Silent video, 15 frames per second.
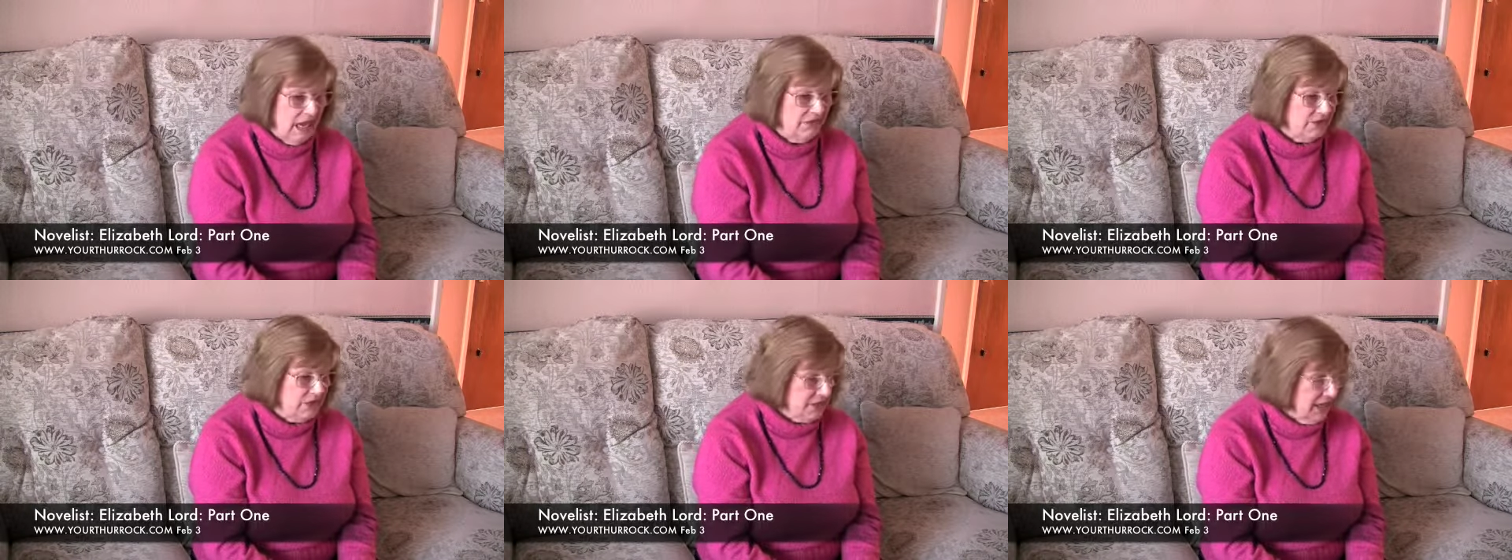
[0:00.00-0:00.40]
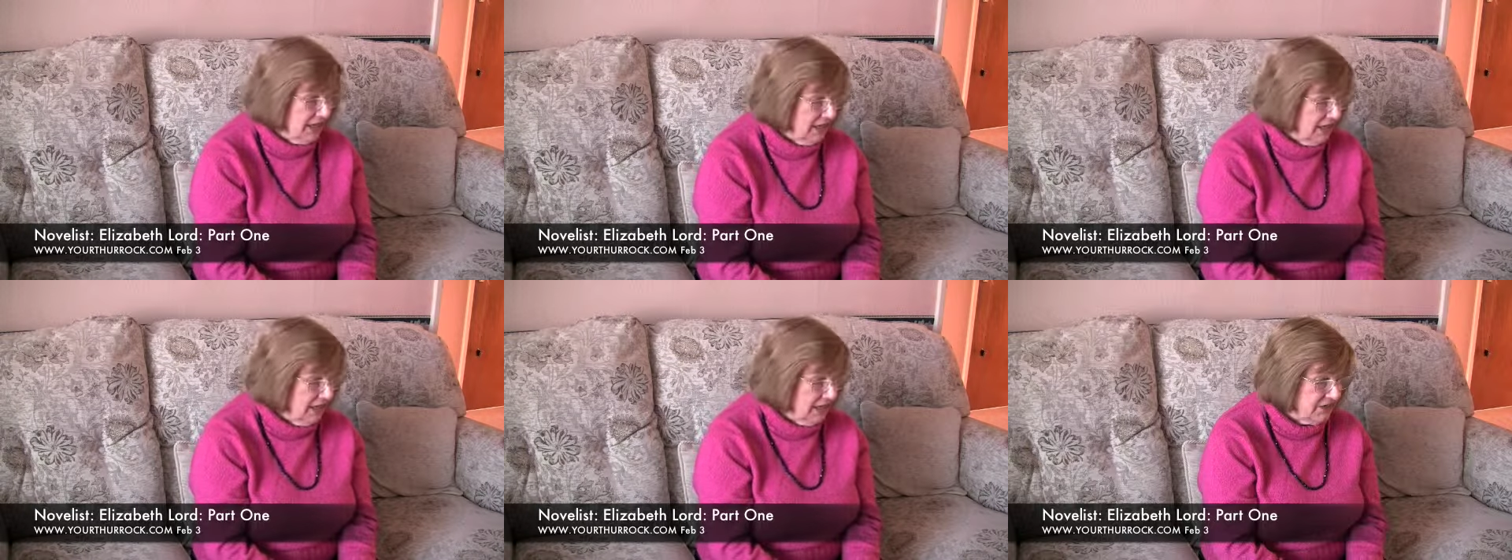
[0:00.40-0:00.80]
I've just
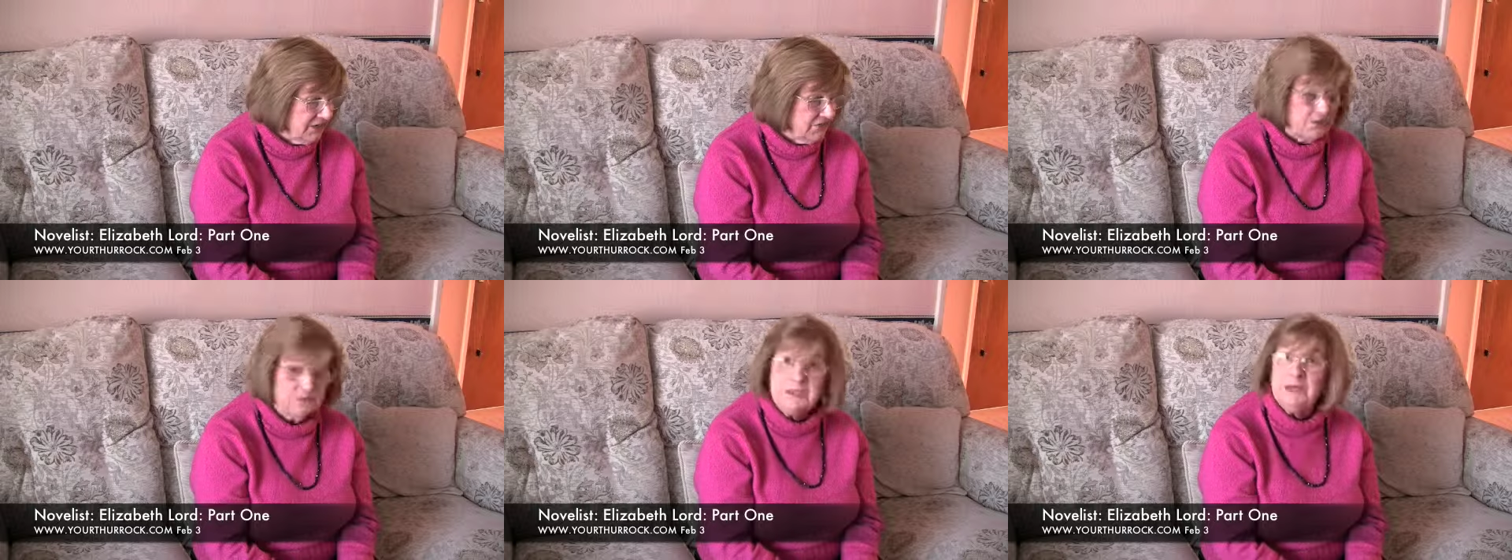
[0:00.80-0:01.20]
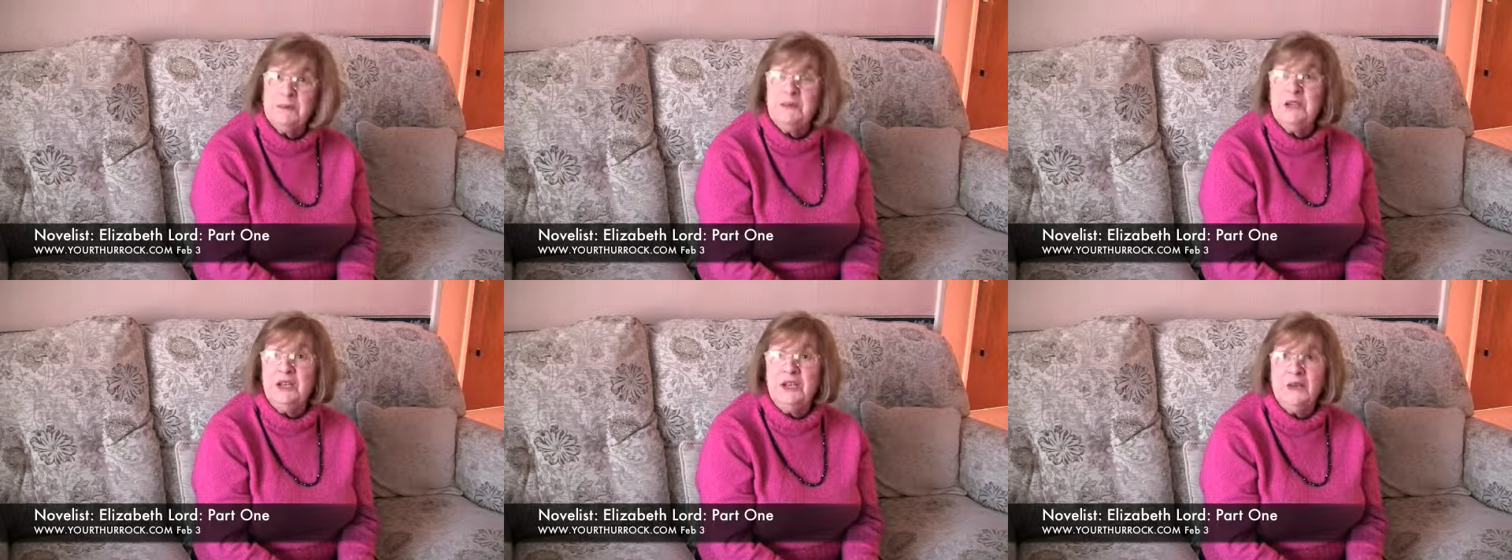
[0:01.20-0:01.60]
had a letter from
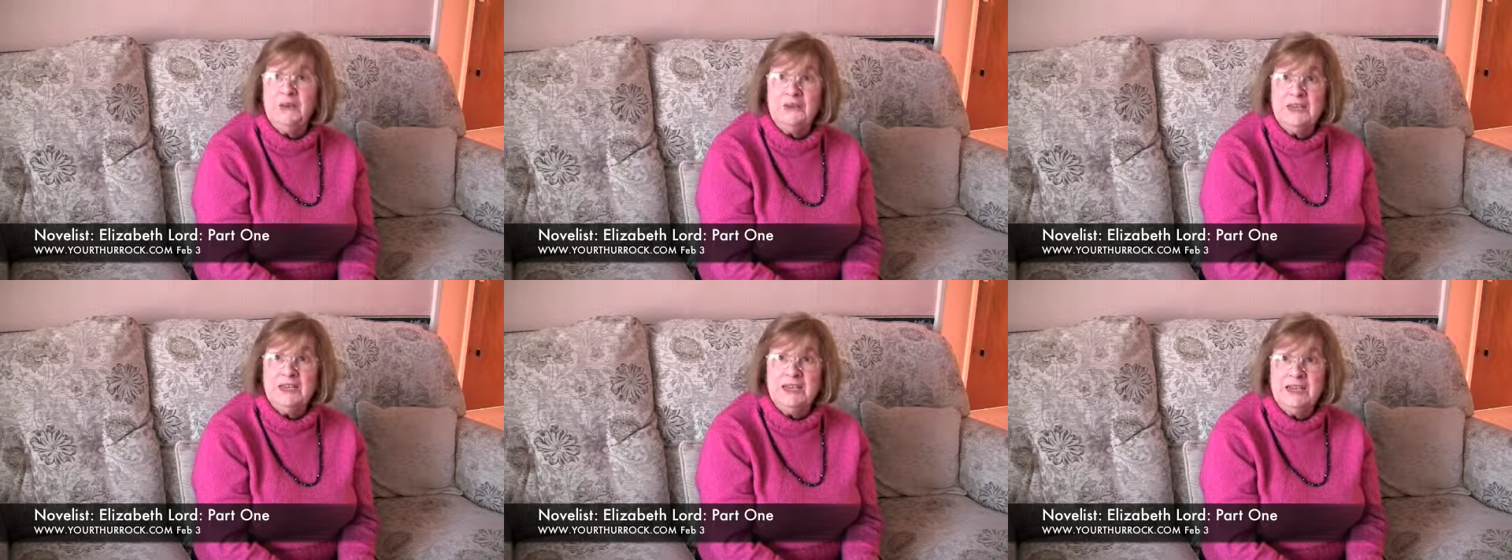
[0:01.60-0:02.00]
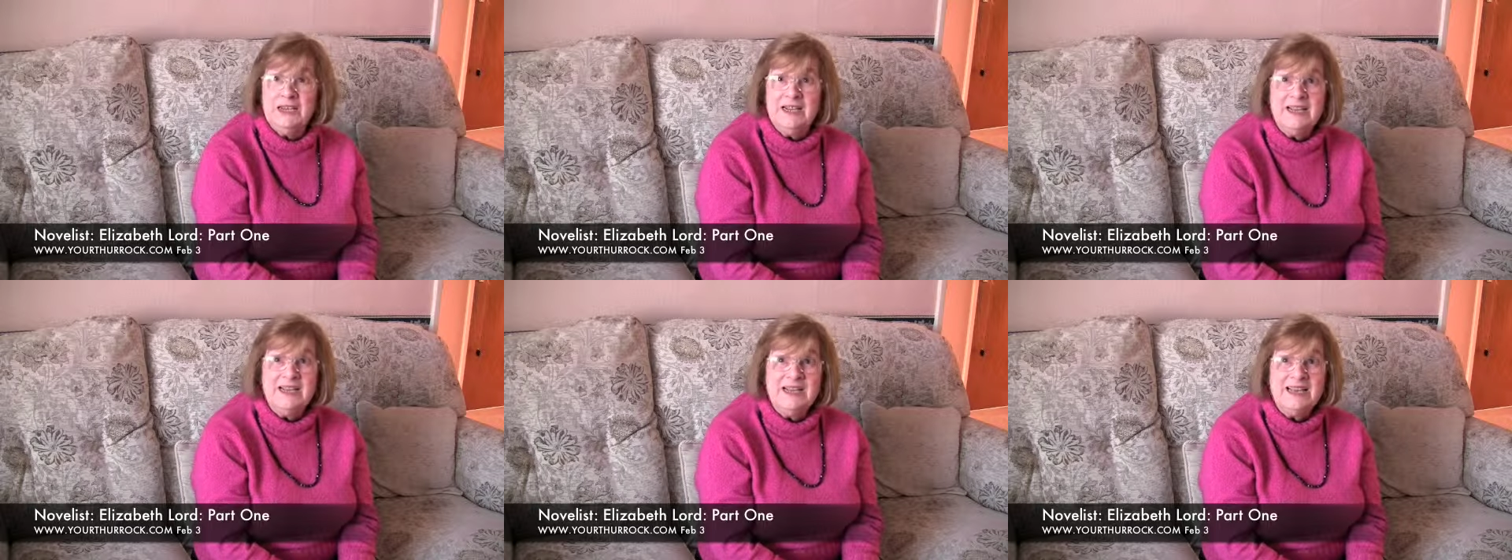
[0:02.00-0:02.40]
someone in New
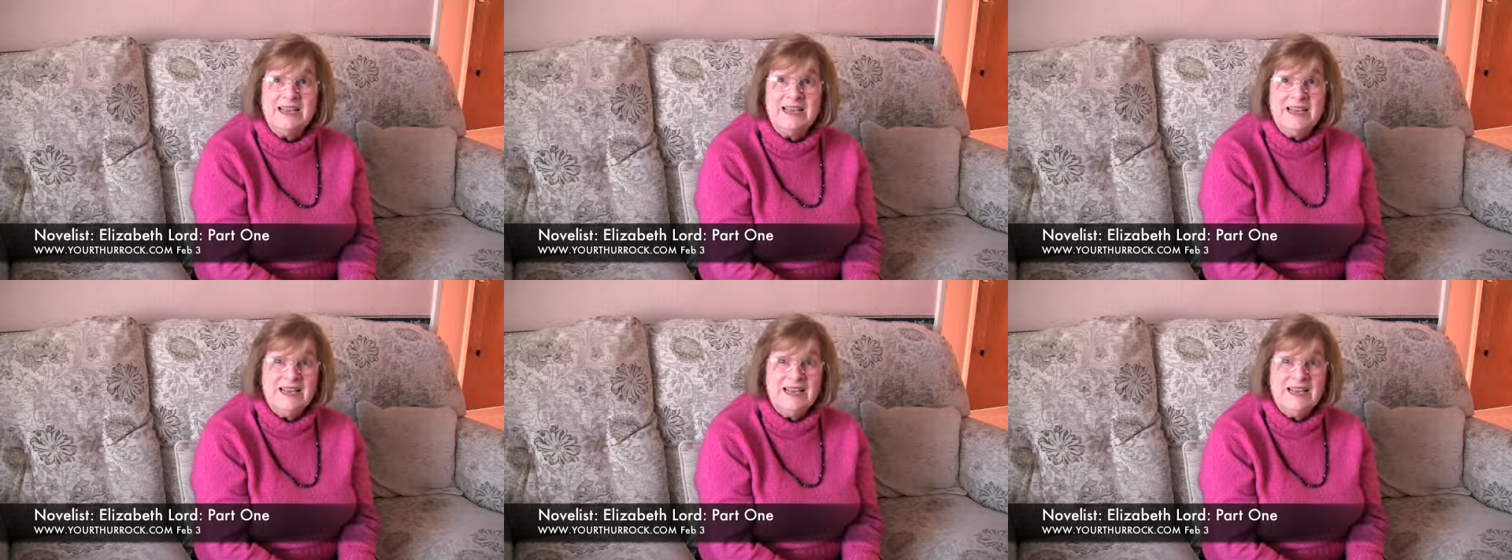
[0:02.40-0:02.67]
Zealand,